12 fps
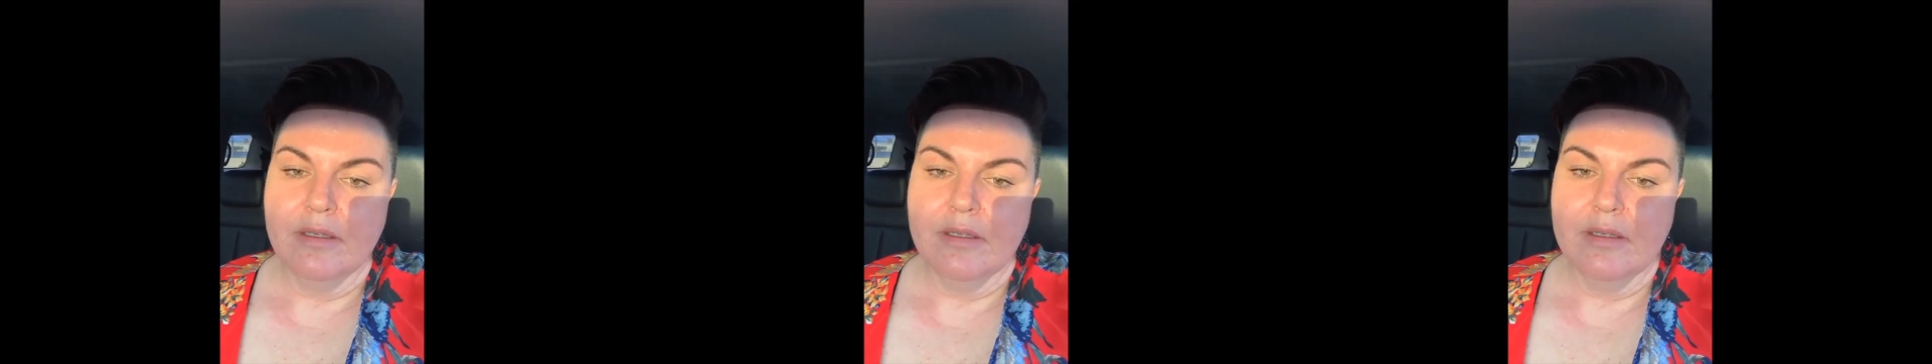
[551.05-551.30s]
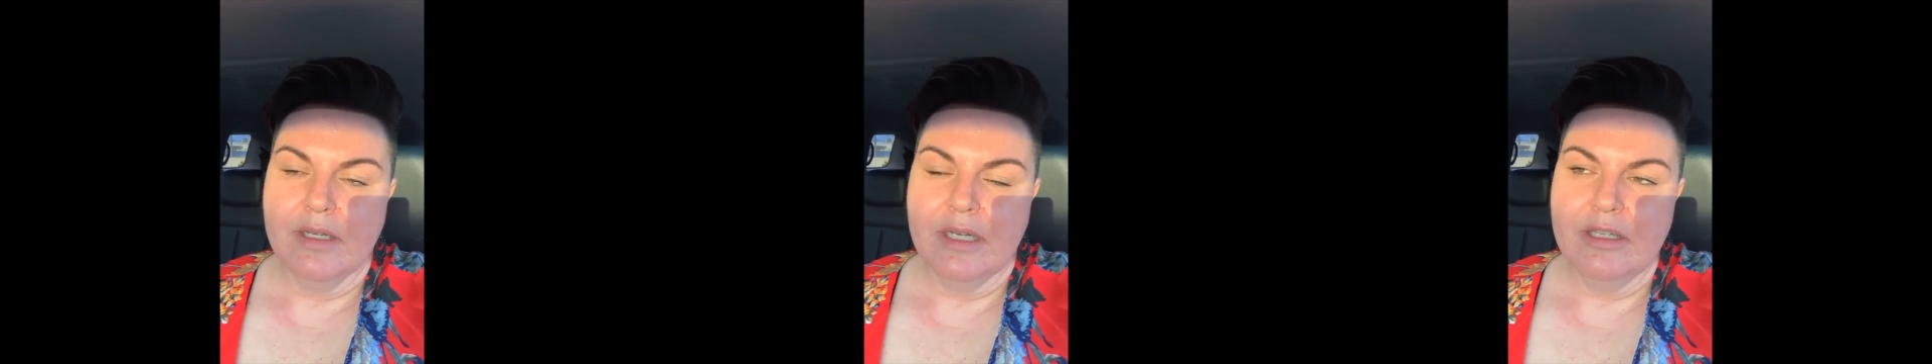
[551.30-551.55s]

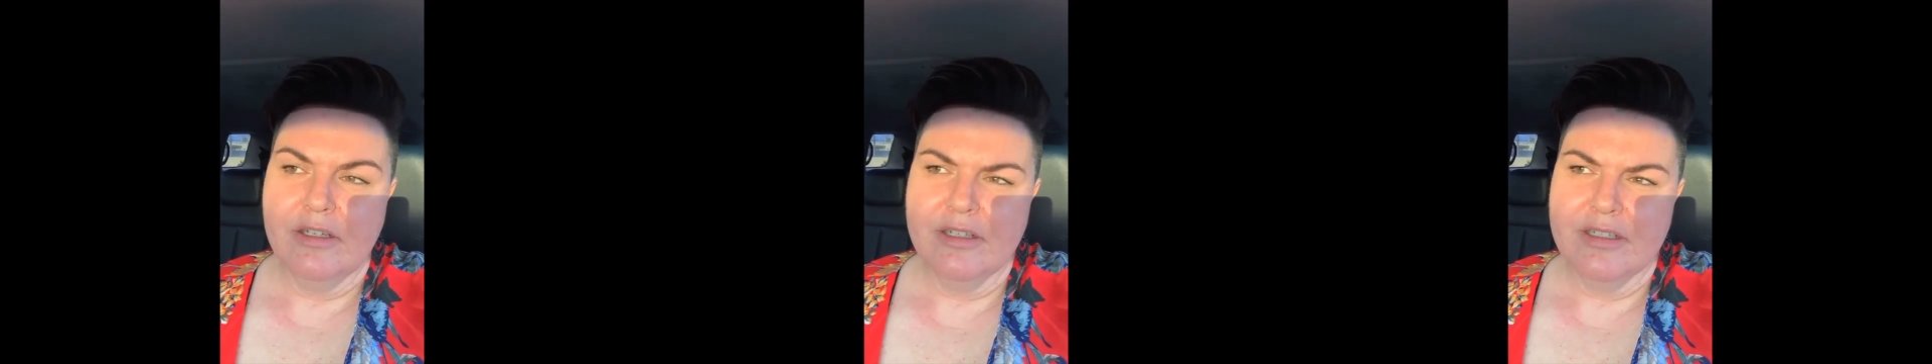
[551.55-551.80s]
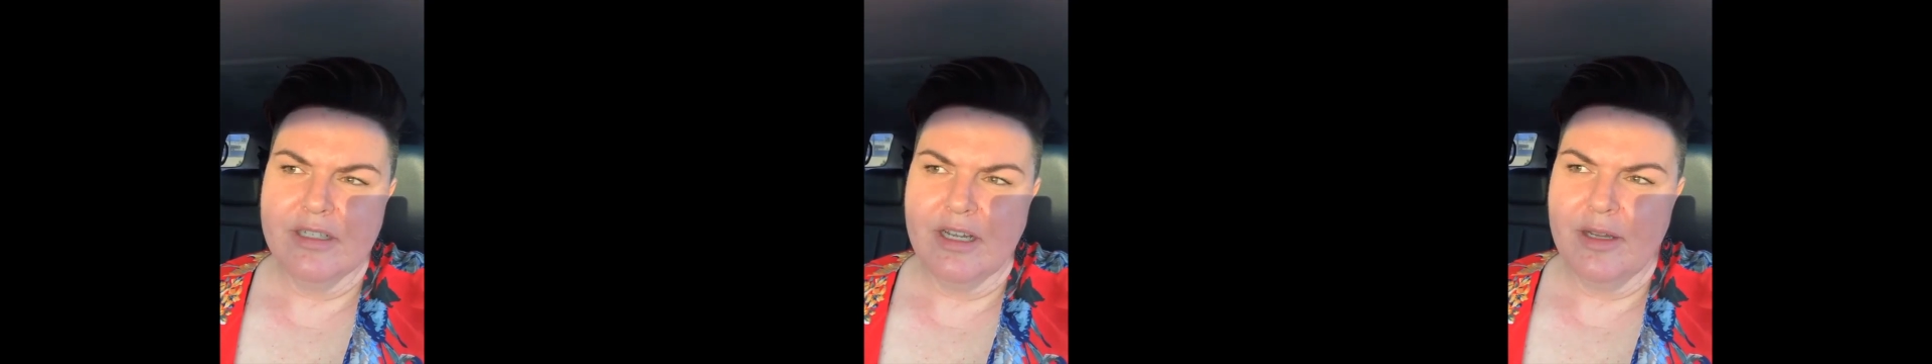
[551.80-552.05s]
A lot of the
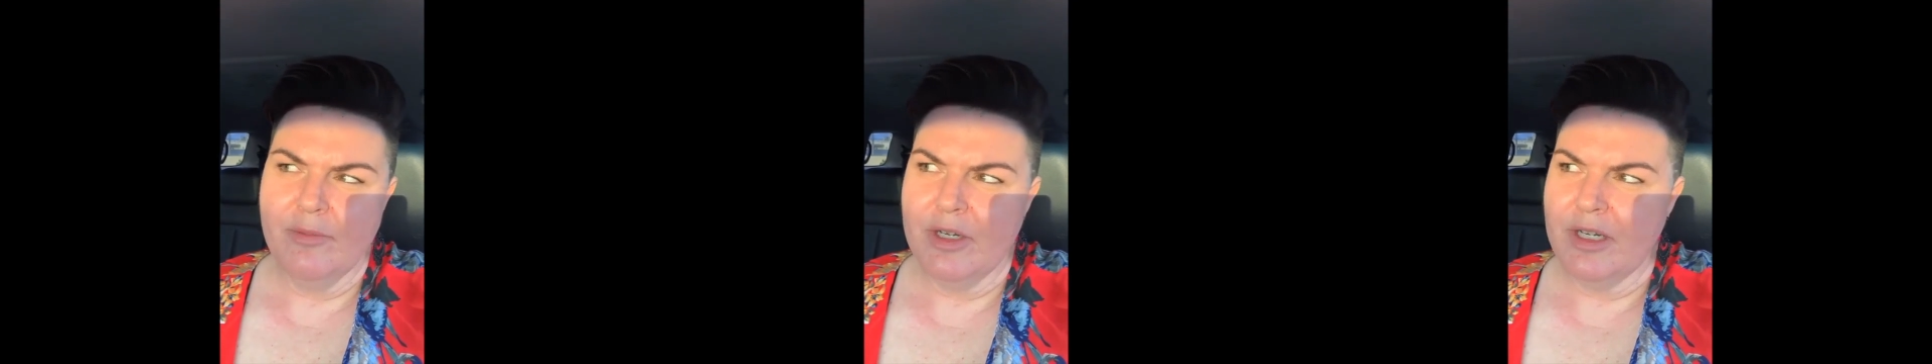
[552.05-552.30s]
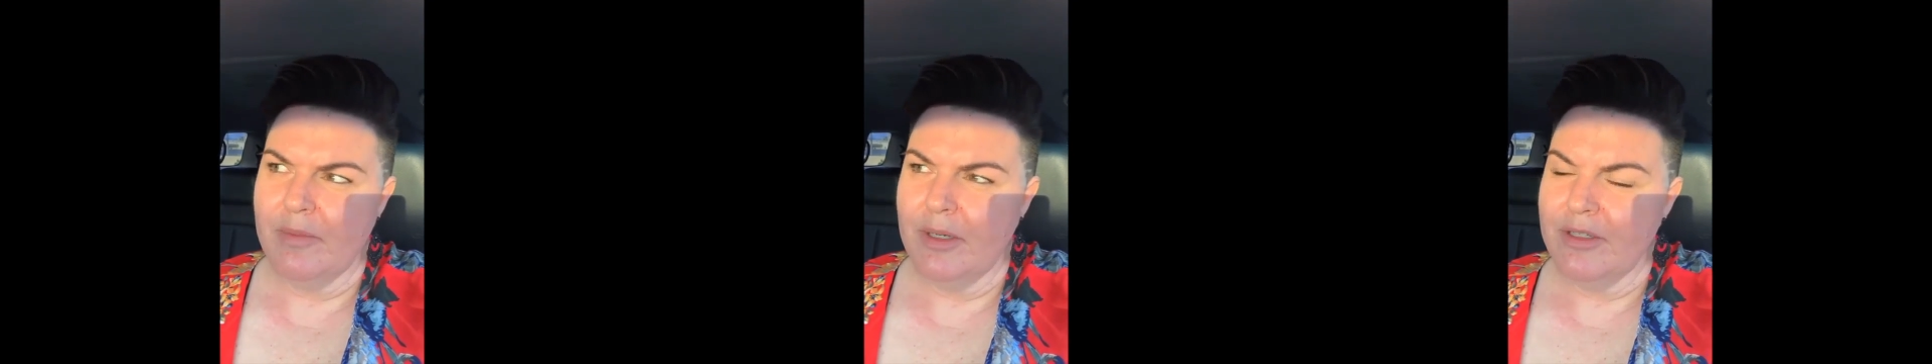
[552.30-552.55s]
time when
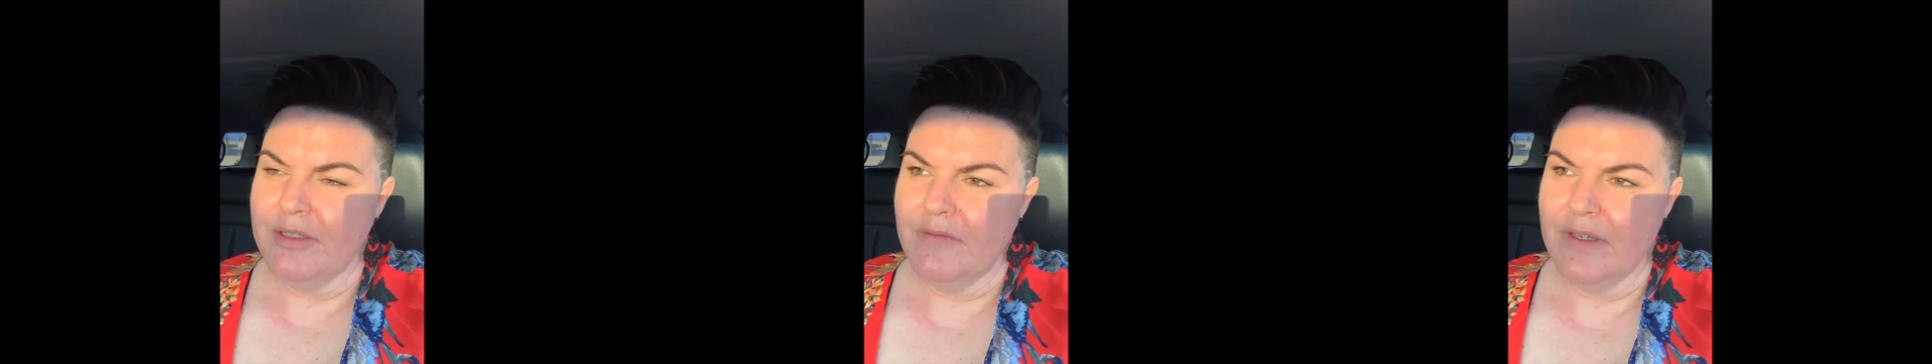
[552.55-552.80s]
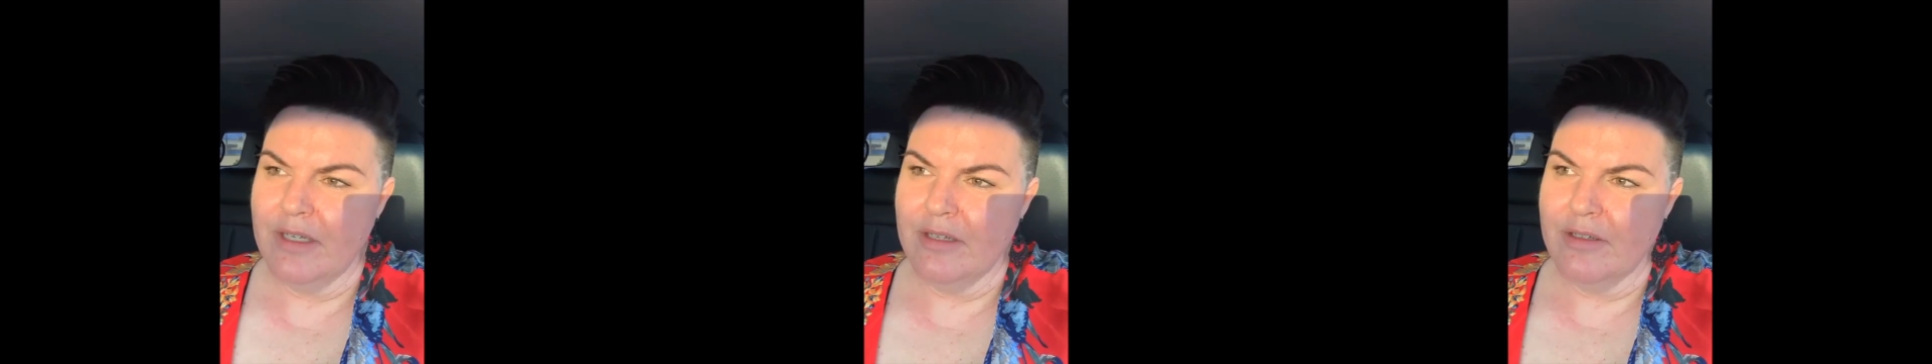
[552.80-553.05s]
I post
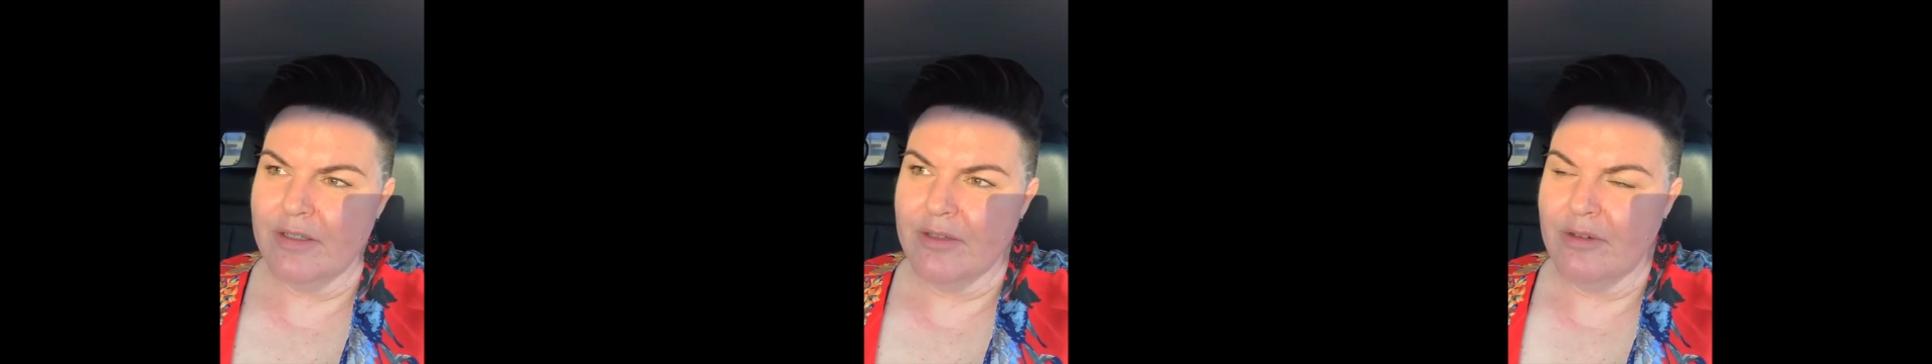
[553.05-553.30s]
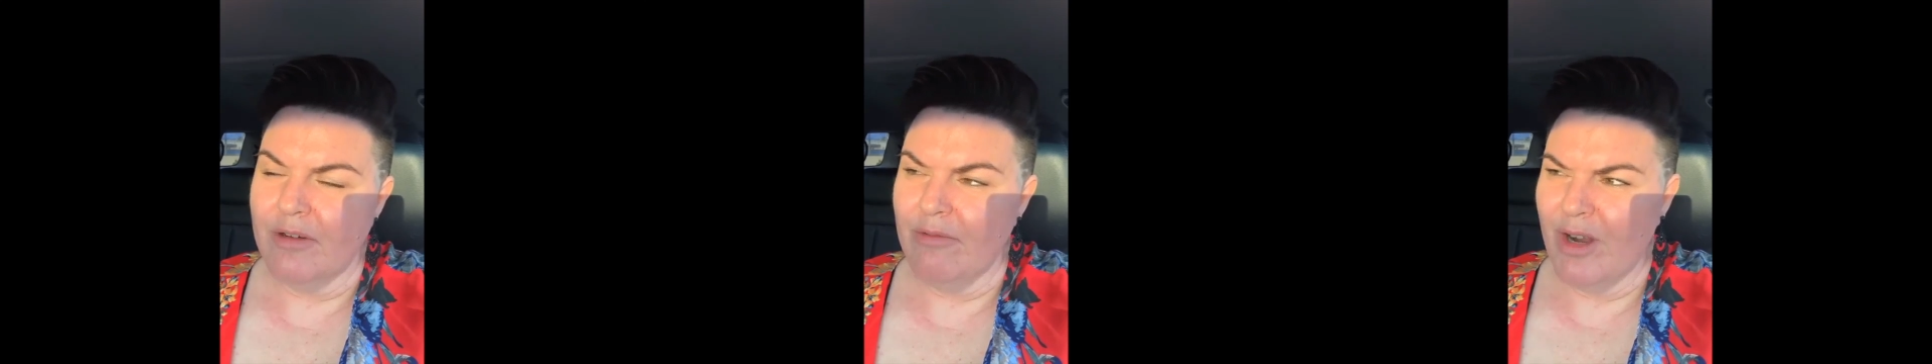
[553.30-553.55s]
videos or
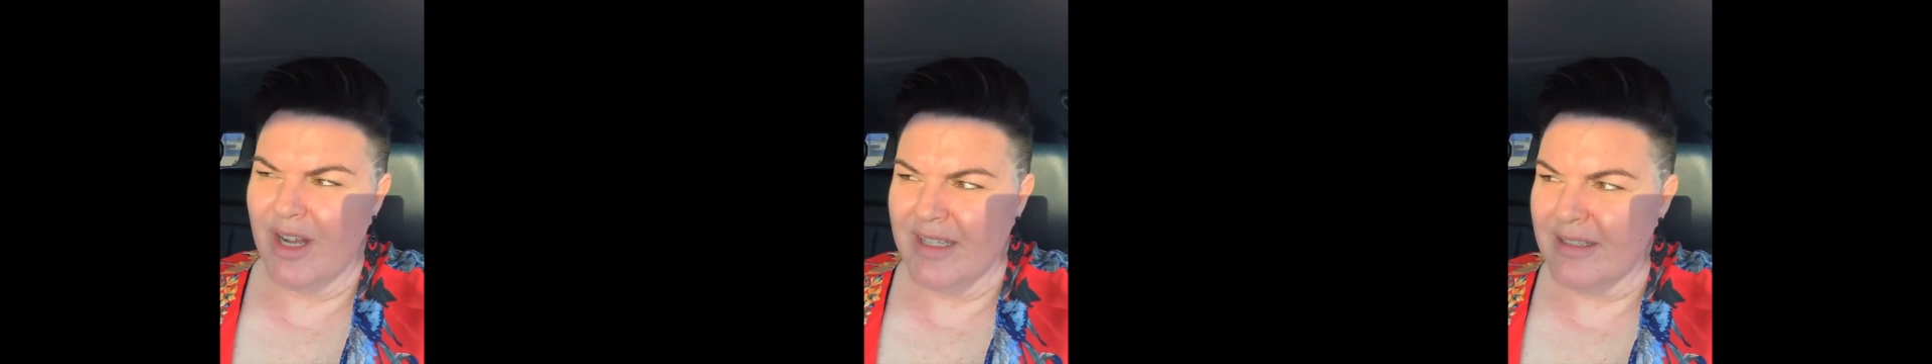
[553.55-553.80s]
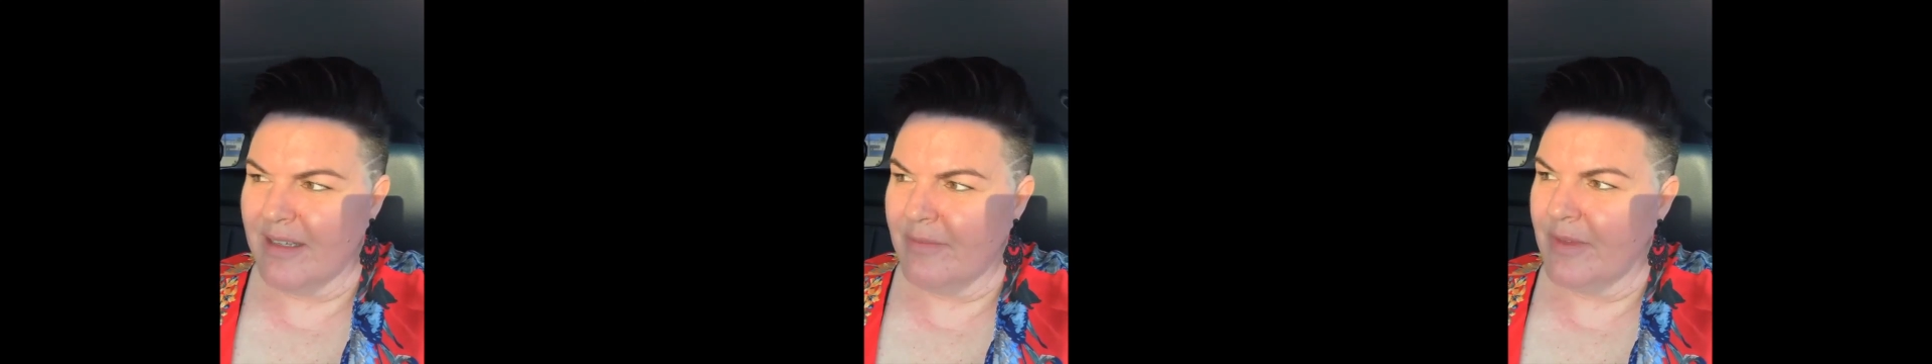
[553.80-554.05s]
I write
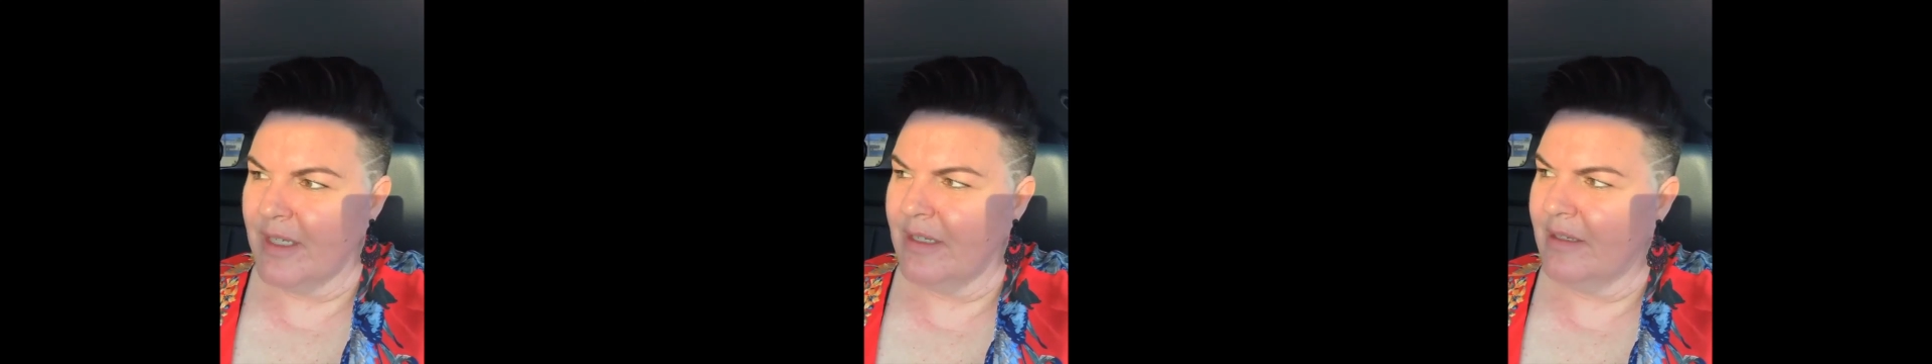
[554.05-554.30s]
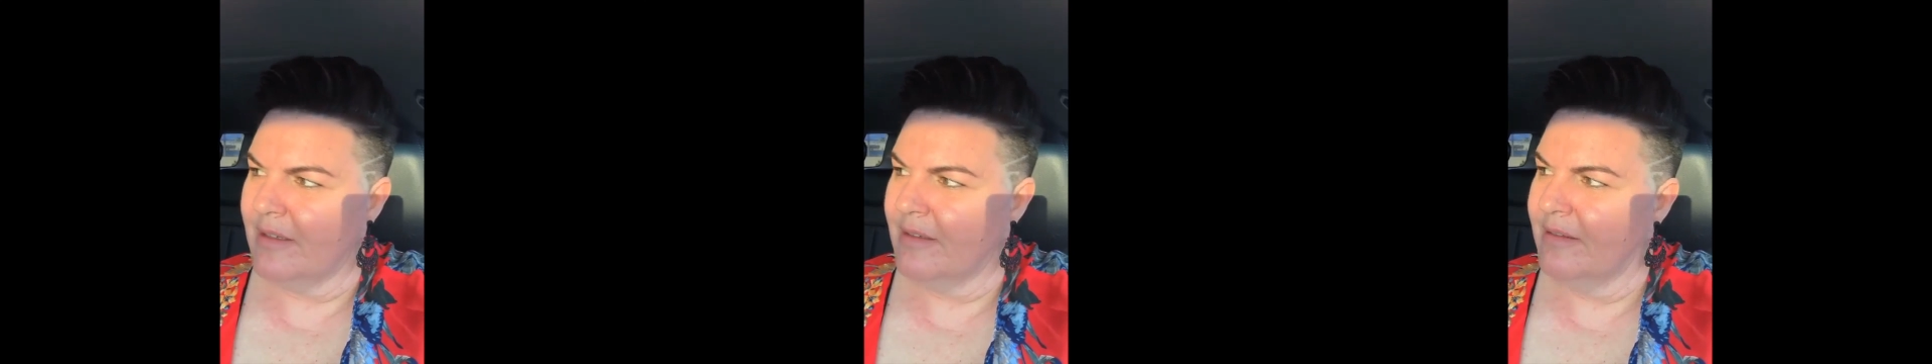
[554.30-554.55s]
something,